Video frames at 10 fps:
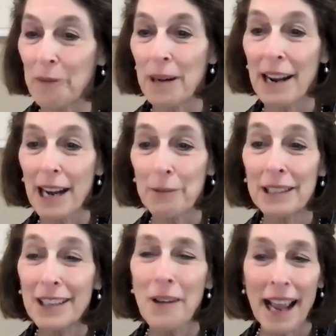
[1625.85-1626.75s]
but I
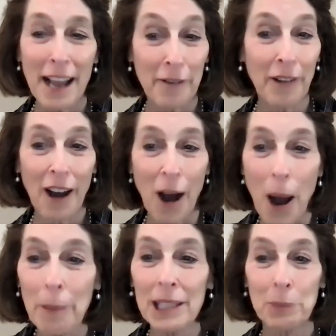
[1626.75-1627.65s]
really don't have
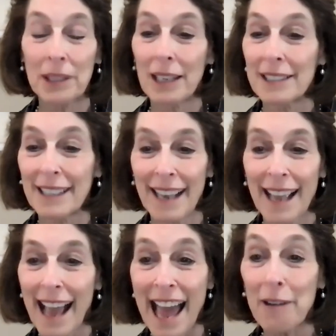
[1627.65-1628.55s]
hobbies because
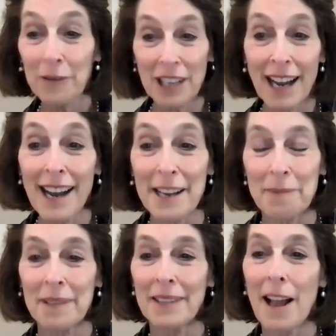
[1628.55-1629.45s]
I don't have time.